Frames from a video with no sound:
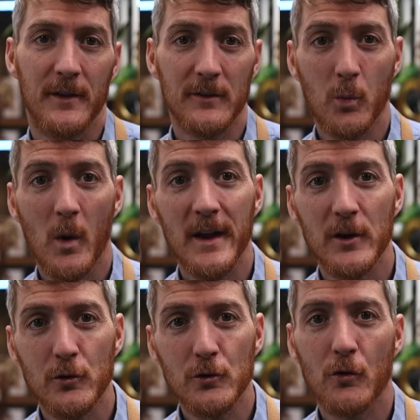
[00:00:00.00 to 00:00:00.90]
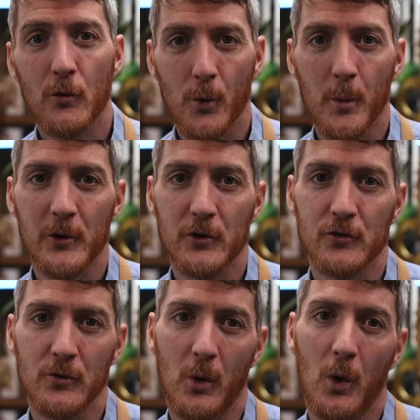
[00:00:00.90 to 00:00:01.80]
That's why good chroma
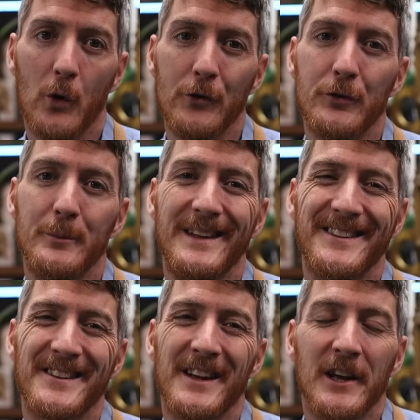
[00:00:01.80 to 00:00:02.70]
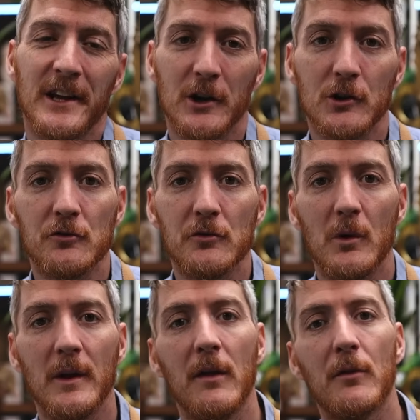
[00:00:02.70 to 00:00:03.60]
control also means
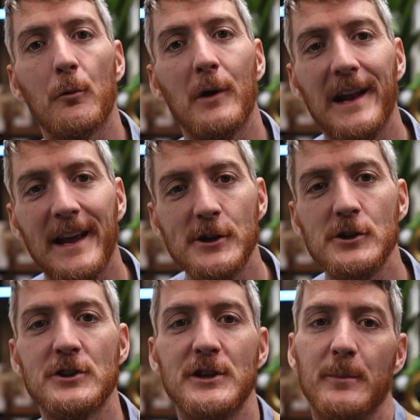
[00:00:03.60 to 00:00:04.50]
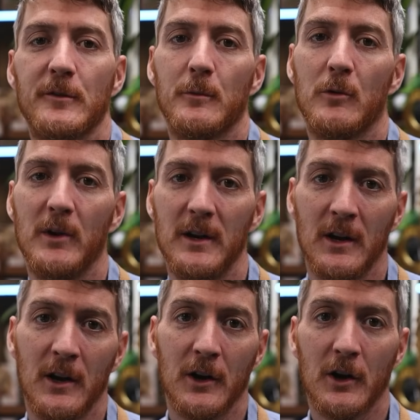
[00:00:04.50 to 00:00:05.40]
controlling the relationships between
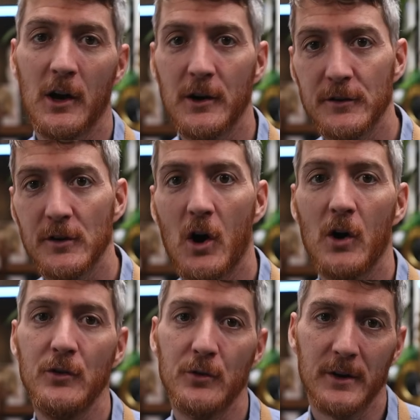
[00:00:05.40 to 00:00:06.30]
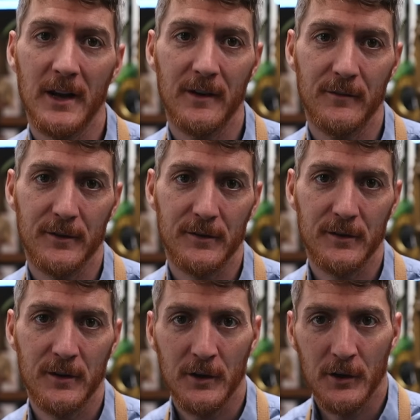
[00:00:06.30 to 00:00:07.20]
colors on your
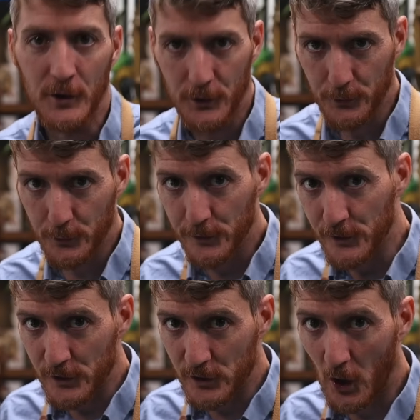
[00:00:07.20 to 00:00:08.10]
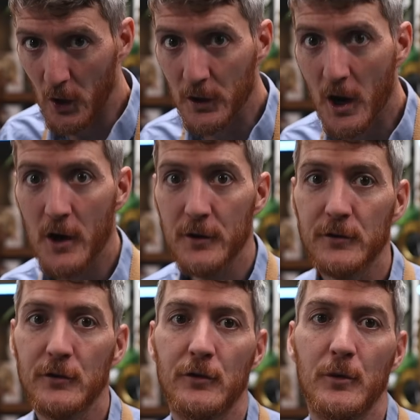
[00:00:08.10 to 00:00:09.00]
canvas. Use dull
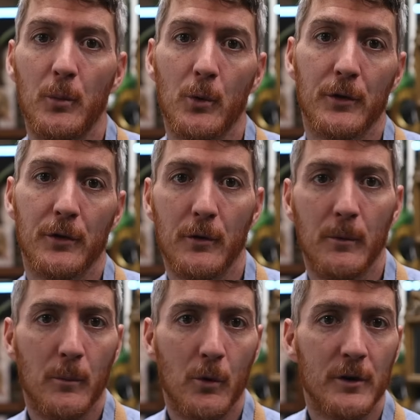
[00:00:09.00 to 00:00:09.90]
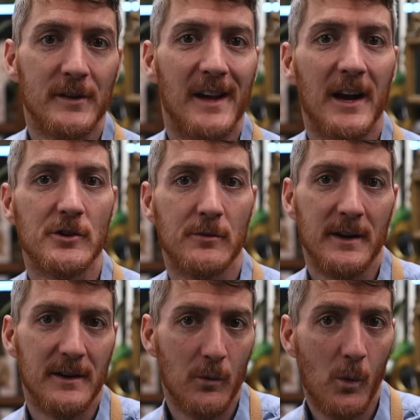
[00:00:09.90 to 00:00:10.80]
colors to support the more saturated